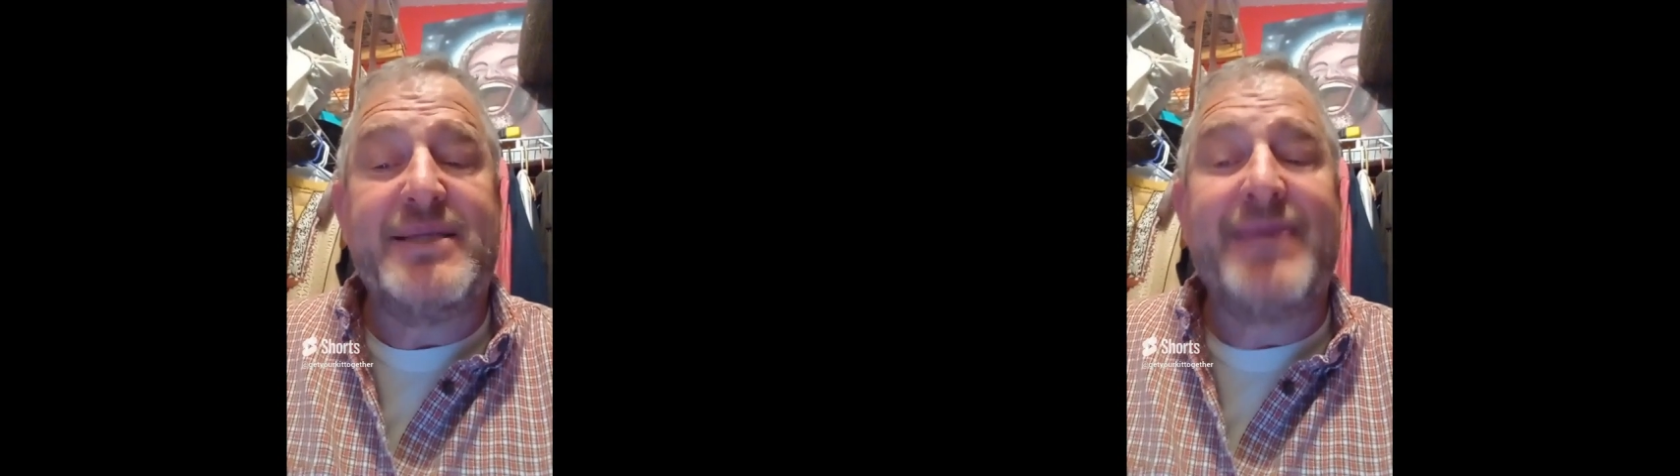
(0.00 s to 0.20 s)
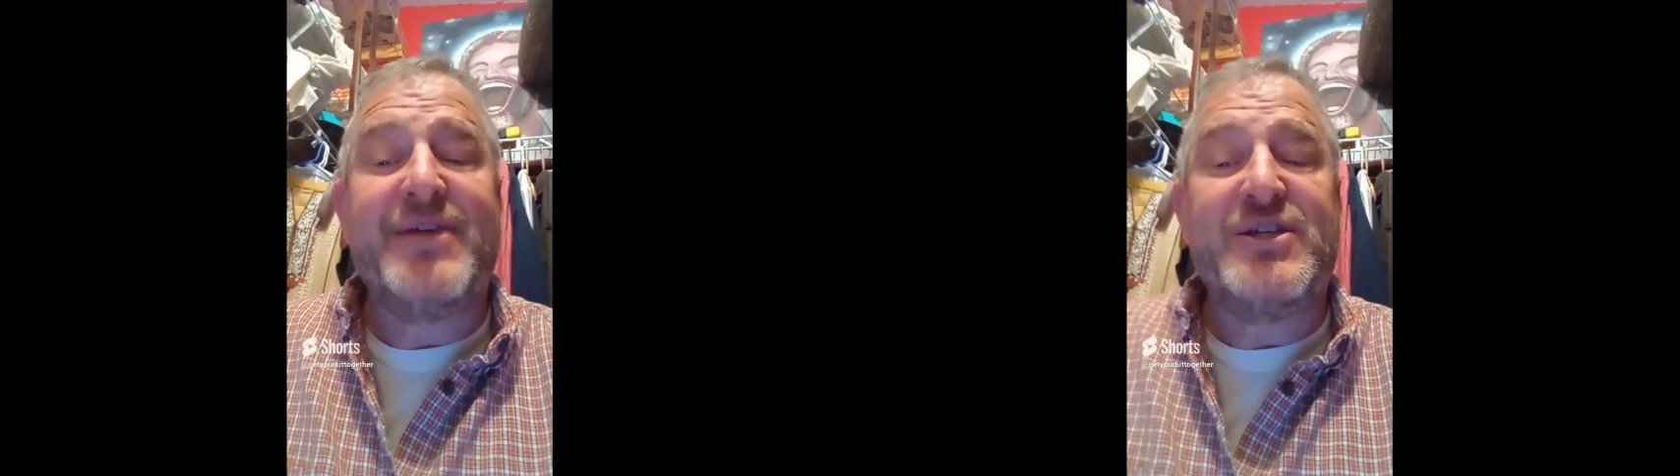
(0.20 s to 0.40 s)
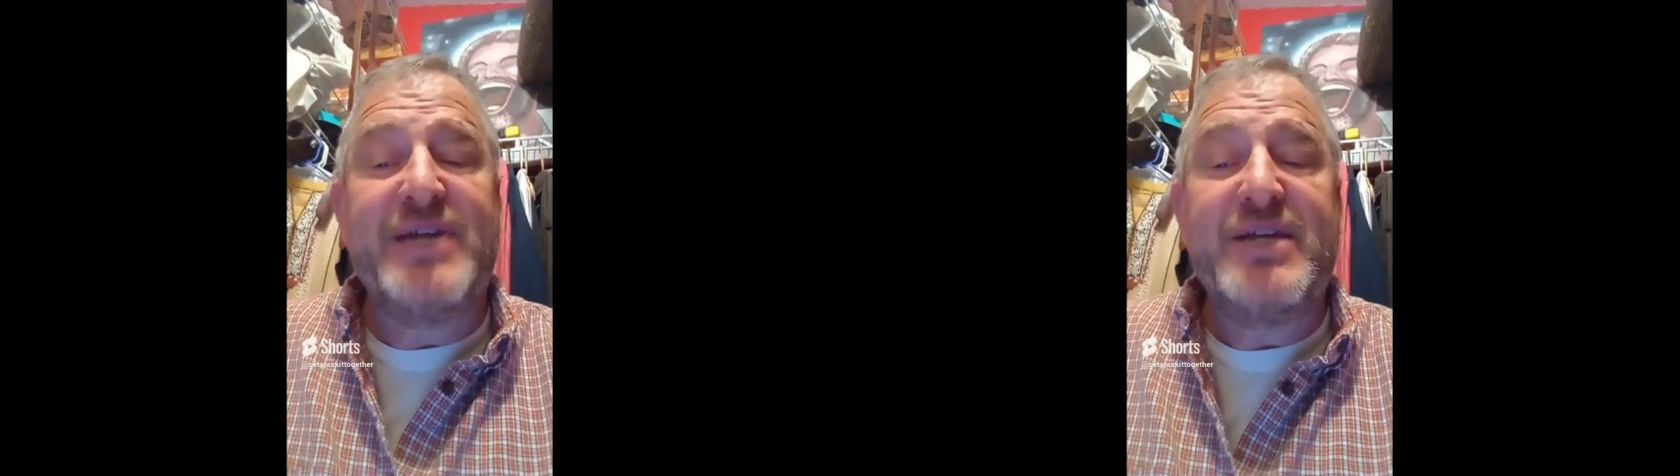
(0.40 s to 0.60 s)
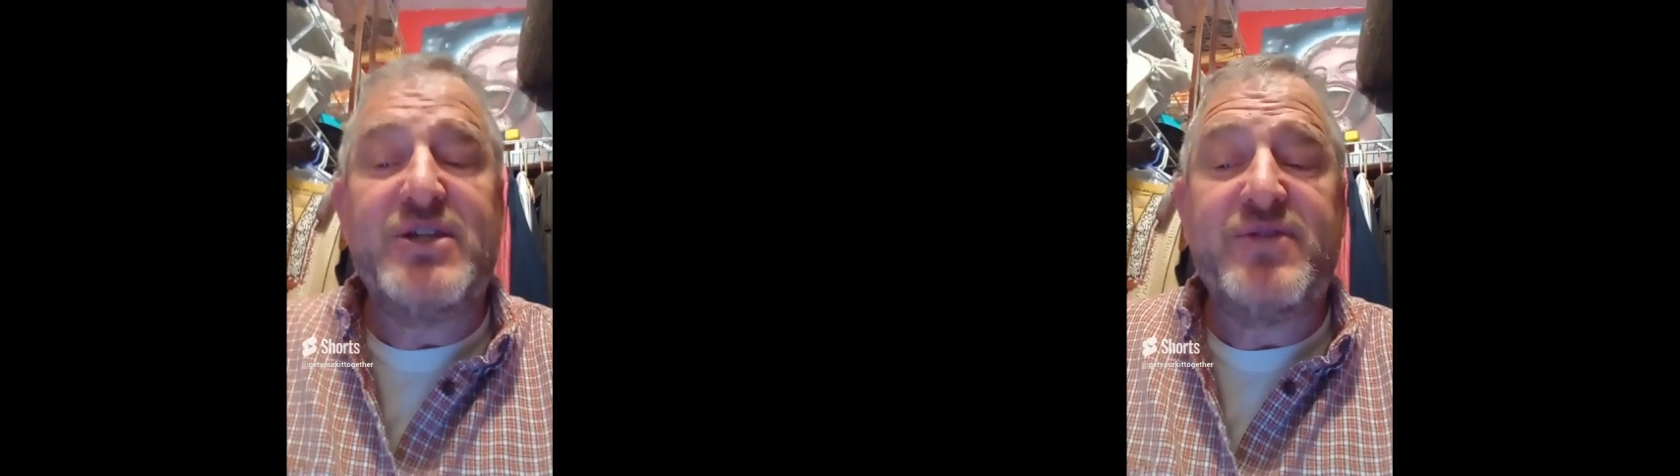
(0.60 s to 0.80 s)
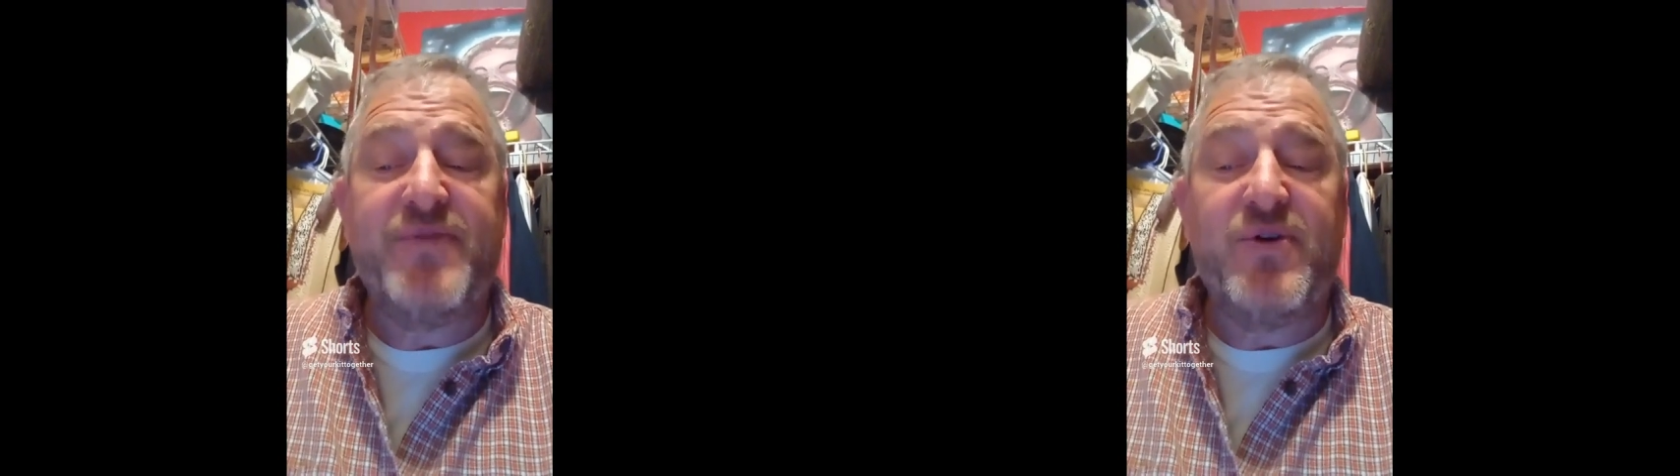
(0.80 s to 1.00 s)
that the
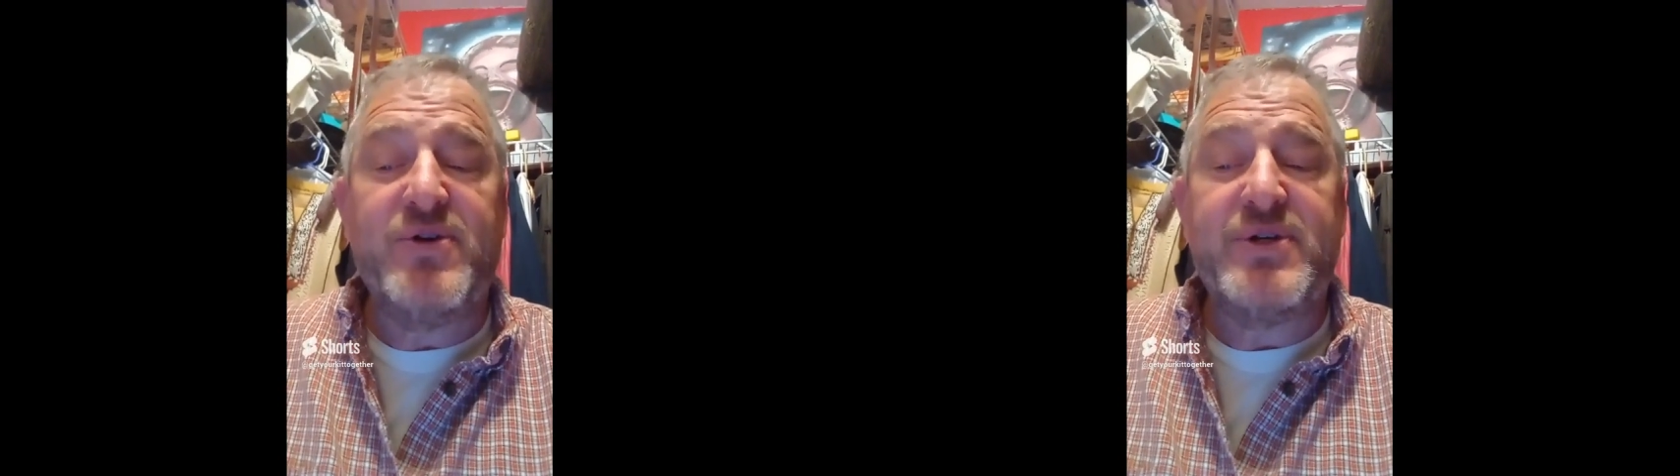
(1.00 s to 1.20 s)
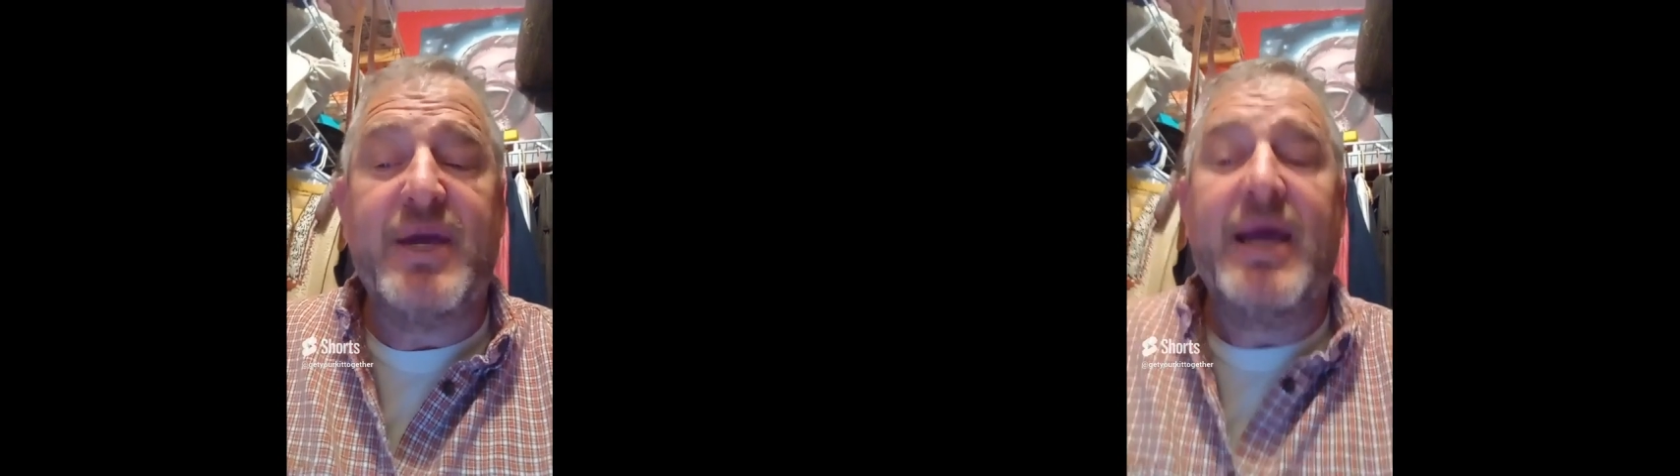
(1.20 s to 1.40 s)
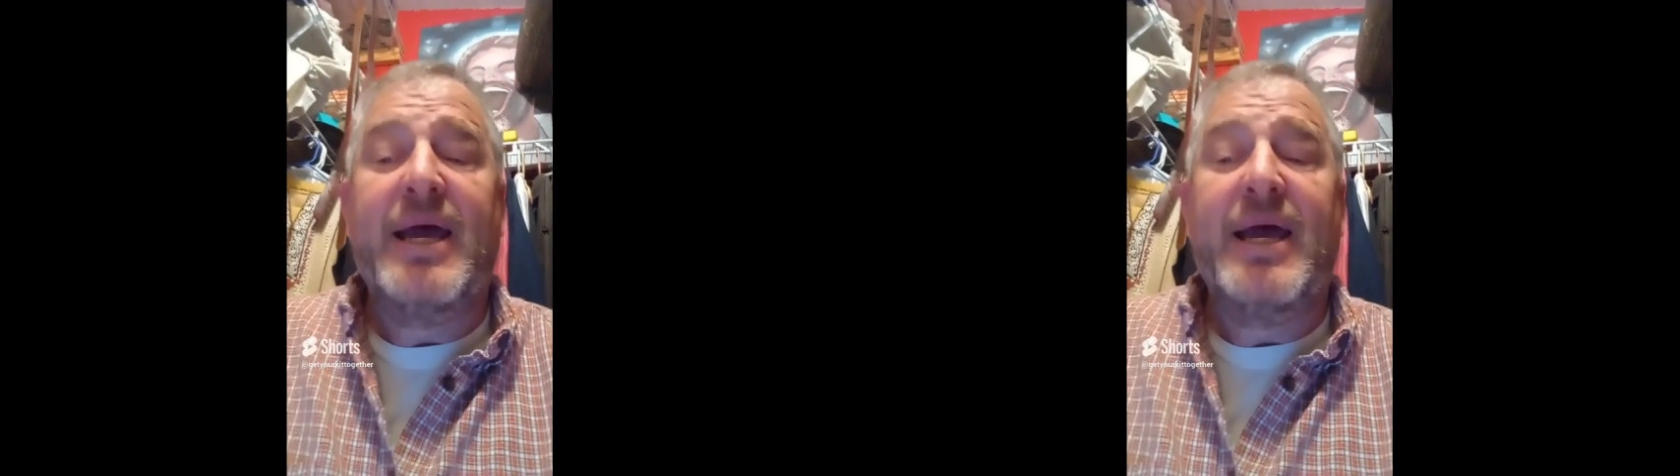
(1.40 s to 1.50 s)
Jesus verse